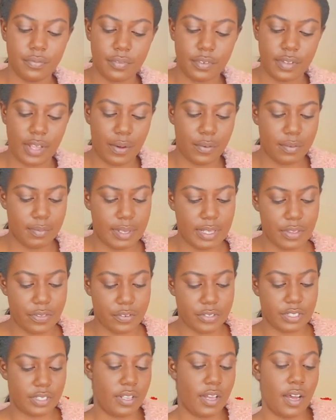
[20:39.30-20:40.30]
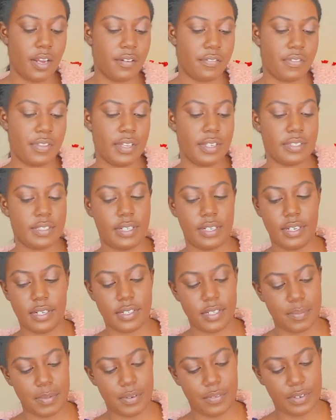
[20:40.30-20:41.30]
So that would mean that there's a lot of things that need
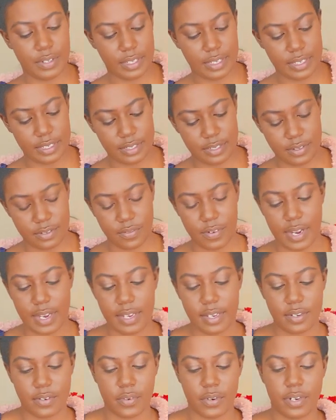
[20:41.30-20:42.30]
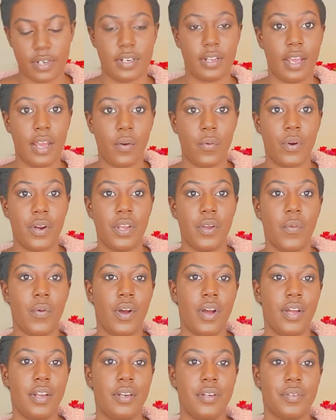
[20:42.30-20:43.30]
to be released, right, in order to get where you
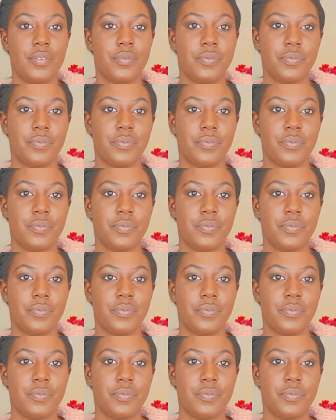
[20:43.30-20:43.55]
want.